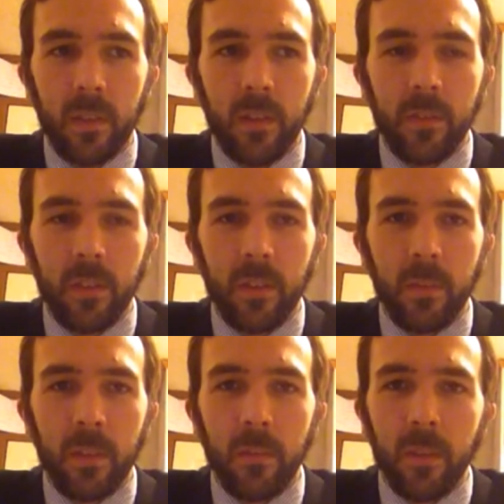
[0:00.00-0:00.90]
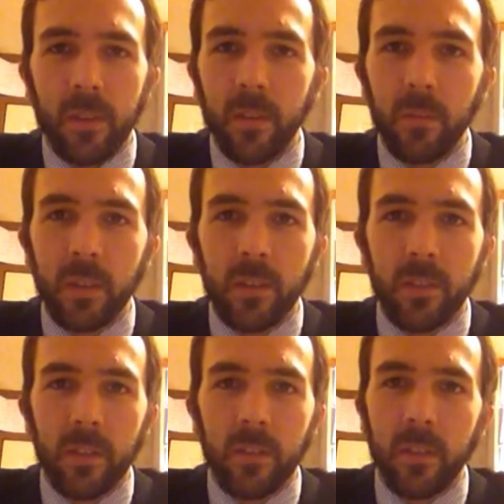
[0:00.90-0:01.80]
was talking about the mark of the
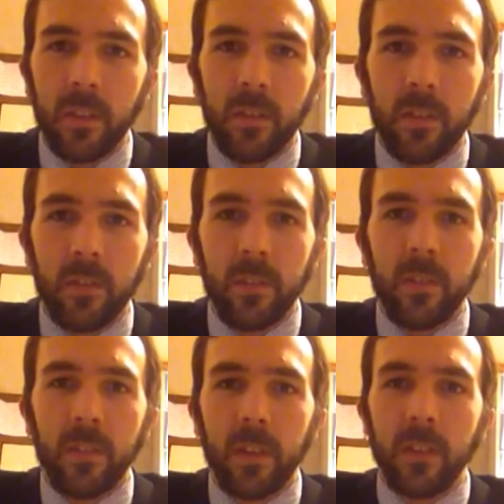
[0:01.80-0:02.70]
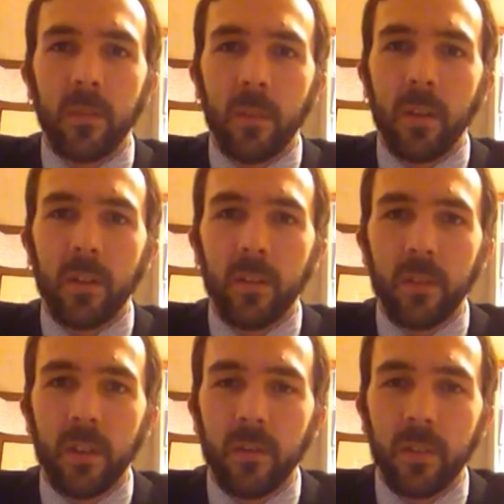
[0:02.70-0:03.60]
beast, like, do you think Christians can take the mark or
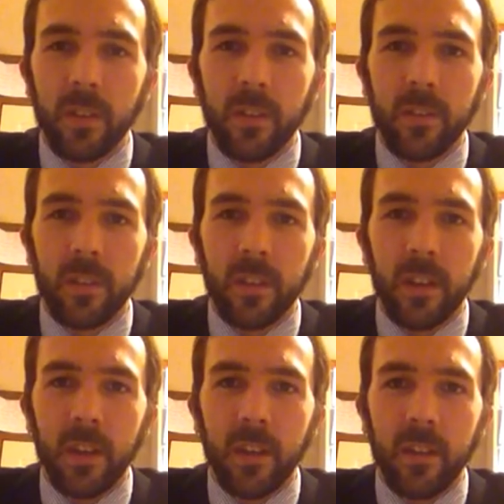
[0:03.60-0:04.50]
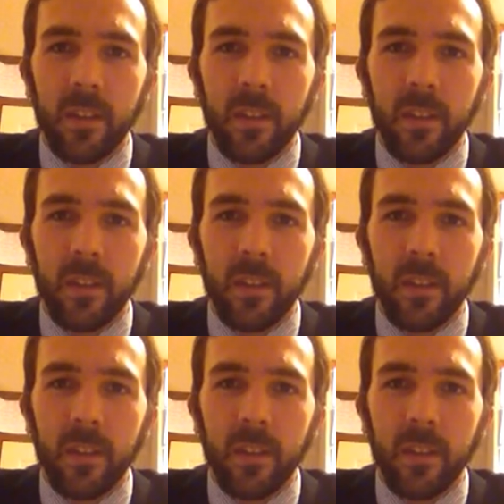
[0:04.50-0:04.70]
whatever? And he said, yeah,